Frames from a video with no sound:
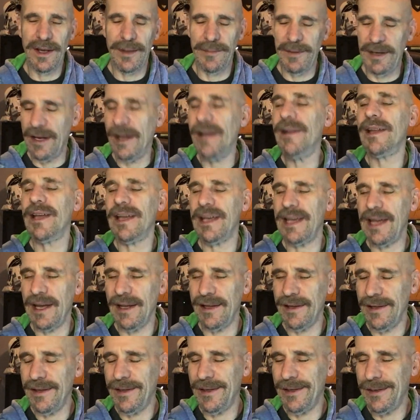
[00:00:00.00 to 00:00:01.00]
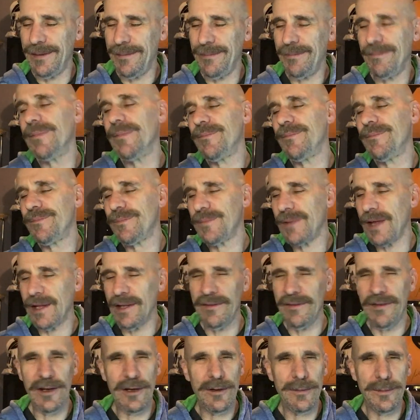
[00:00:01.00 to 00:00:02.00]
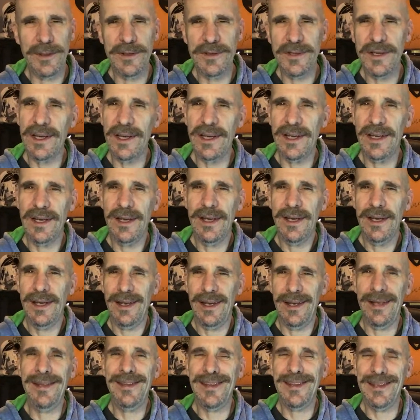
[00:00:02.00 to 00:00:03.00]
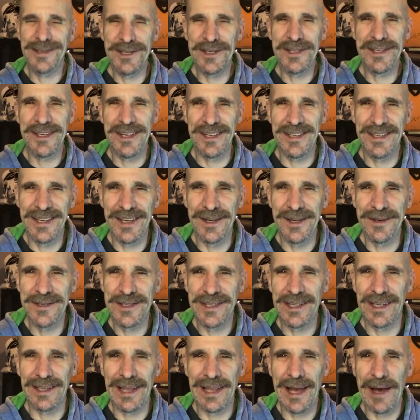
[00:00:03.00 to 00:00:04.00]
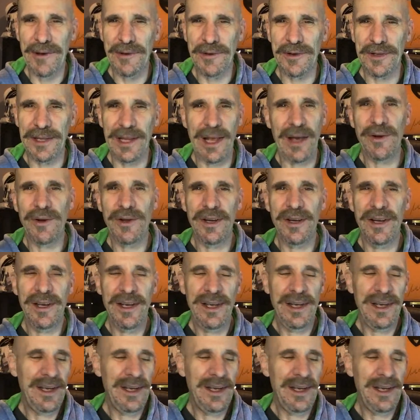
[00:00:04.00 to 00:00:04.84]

I mean, I like uh, elevator music that just continues to get louder and louder.